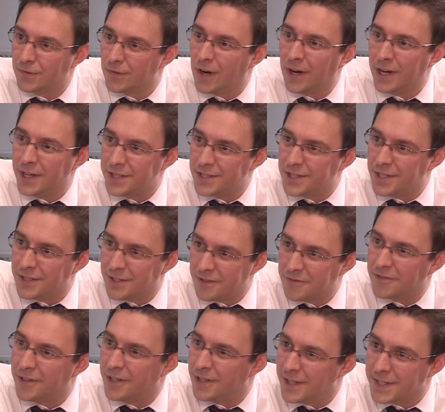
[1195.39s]
right to
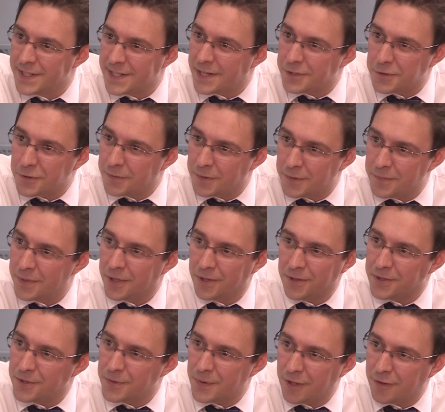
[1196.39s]
defer the settlement
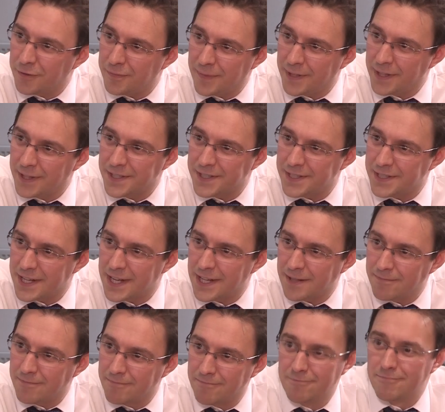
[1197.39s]
beyond 12 months,
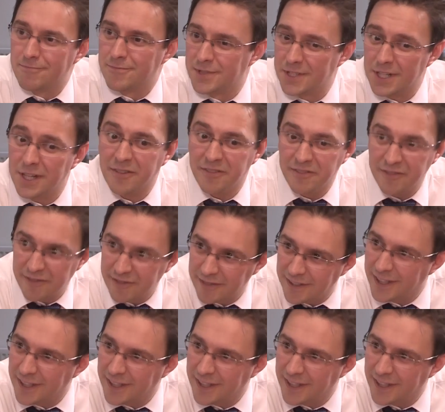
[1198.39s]
then tough.